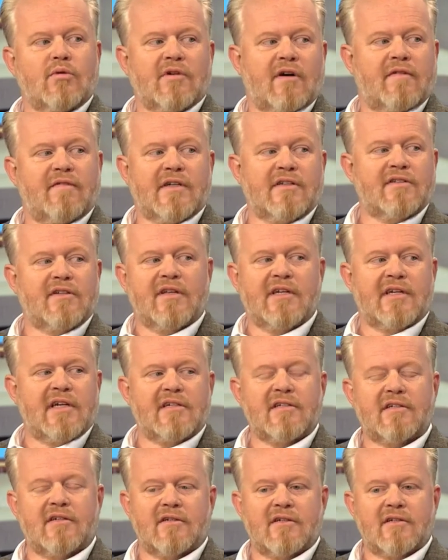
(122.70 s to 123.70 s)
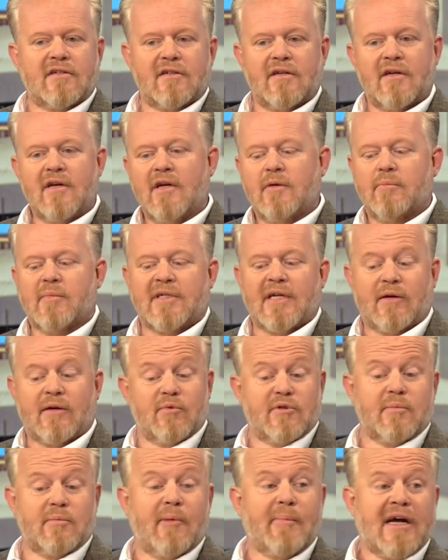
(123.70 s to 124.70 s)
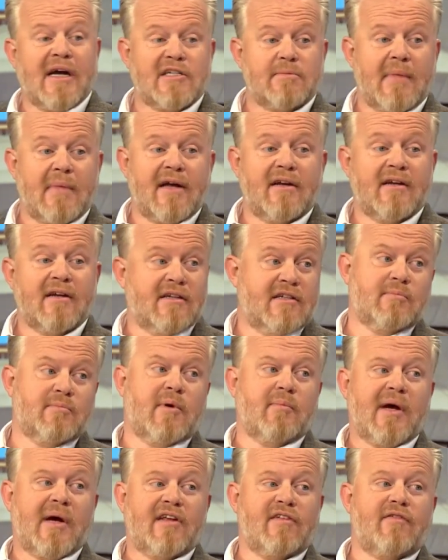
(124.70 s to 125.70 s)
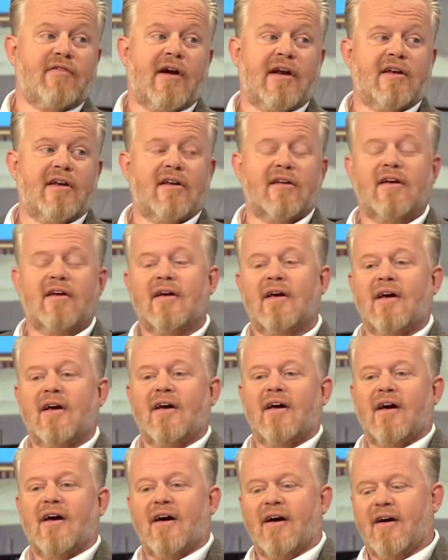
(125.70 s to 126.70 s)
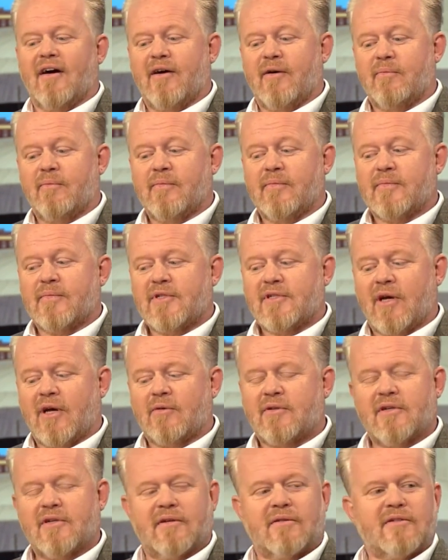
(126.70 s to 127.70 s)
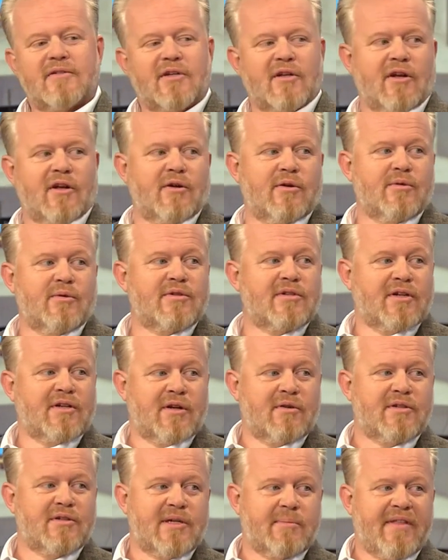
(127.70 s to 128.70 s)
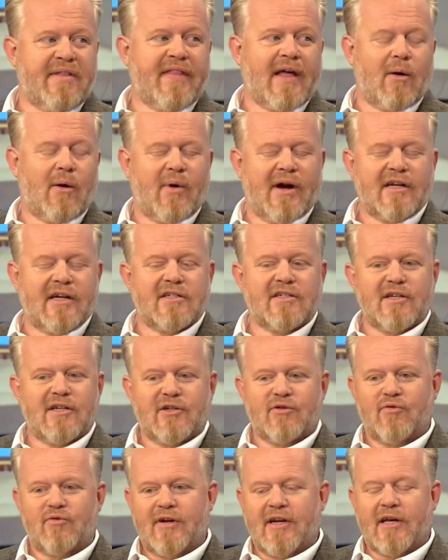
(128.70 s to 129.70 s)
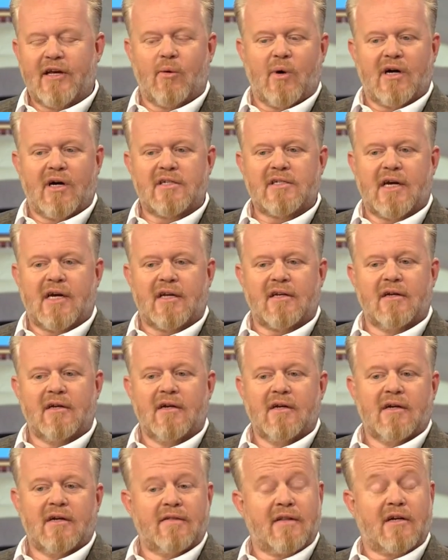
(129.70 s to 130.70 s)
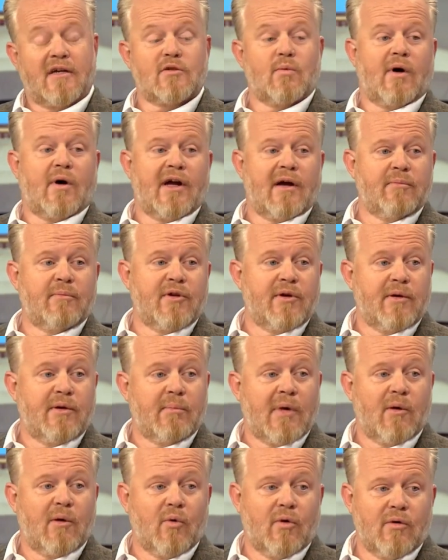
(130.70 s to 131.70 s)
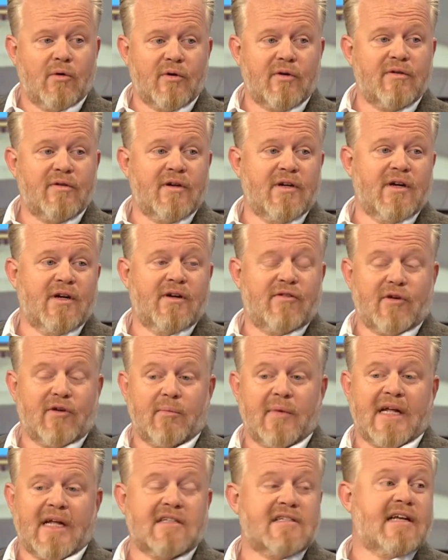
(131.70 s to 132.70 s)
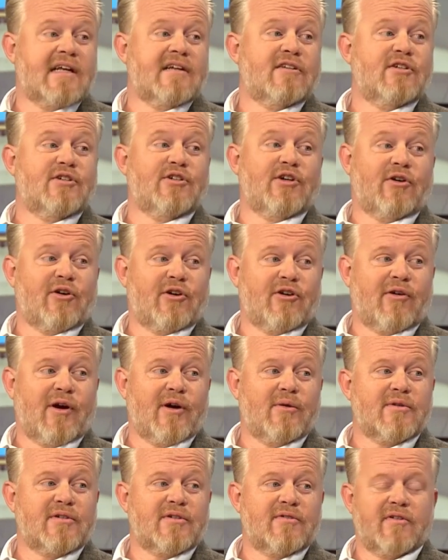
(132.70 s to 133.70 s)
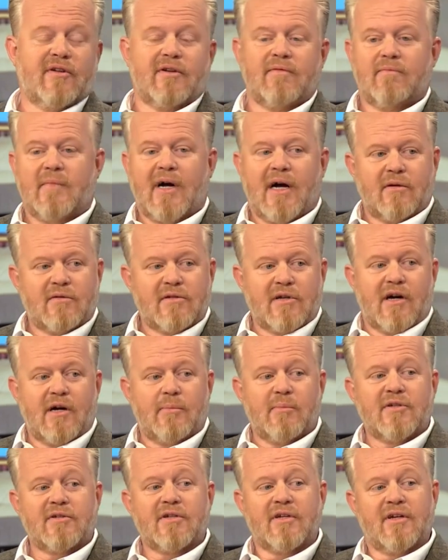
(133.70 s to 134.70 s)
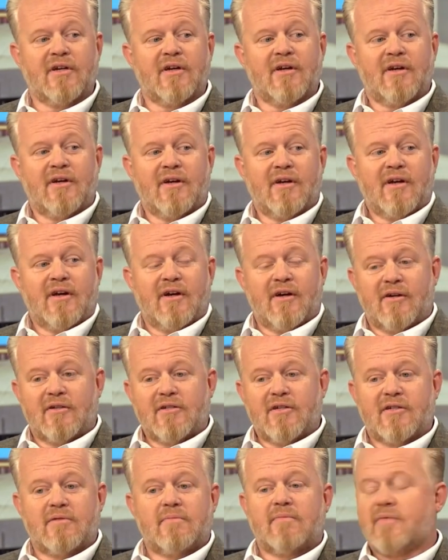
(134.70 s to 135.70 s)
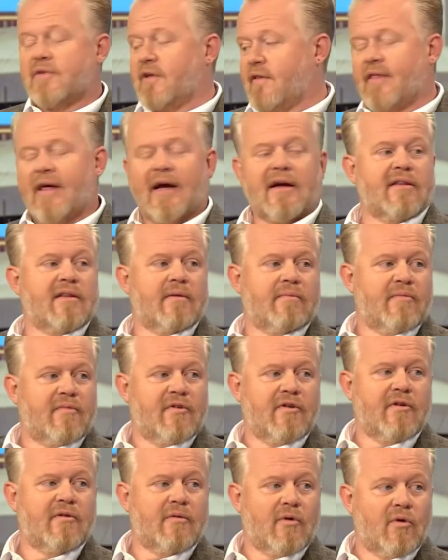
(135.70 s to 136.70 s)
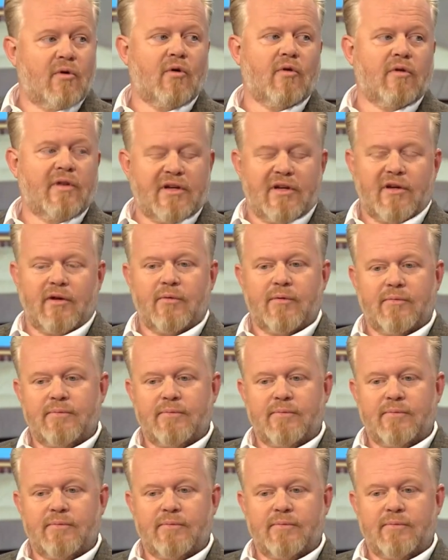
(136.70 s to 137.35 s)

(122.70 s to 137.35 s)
off into the distance. My dad was my best man and he's my best friend. So to lose him in that way is really quite sad. And that's why I'm doing my walk from Land's End to John O'Groats for Alzheimer's, to thank them for all they do.